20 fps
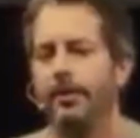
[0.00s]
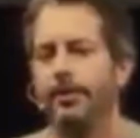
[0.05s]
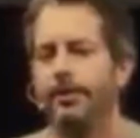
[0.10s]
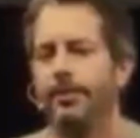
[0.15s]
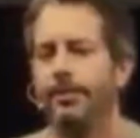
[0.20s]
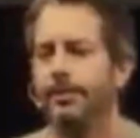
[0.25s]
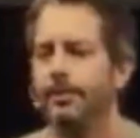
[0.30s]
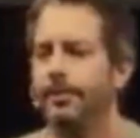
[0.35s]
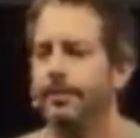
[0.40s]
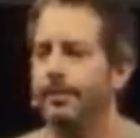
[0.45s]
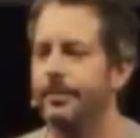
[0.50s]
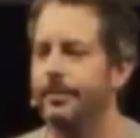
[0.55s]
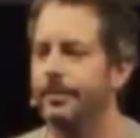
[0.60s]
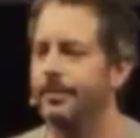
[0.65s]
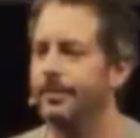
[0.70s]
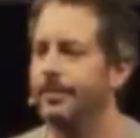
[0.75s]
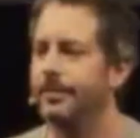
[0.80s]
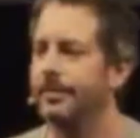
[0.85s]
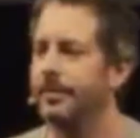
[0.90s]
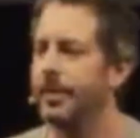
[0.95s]
Hmm.
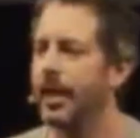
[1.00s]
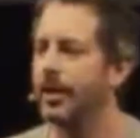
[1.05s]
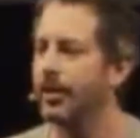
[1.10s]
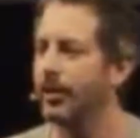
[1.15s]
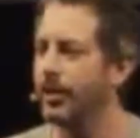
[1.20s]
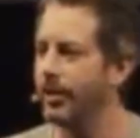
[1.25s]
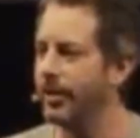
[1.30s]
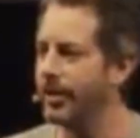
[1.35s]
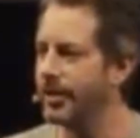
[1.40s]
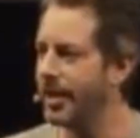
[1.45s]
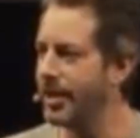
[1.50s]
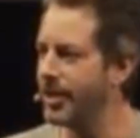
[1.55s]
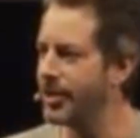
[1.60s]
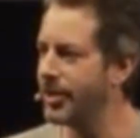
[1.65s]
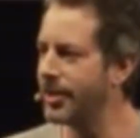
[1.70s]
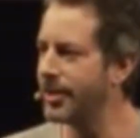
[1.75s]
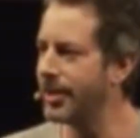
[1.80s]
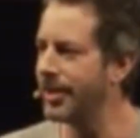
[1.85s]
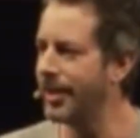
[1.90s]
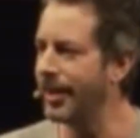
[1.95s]
That got your
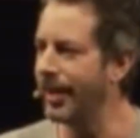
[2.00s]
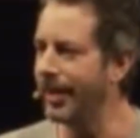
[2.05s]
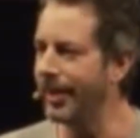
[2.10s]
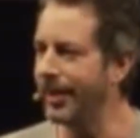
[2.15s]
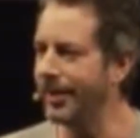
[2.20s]
attention, didn't it?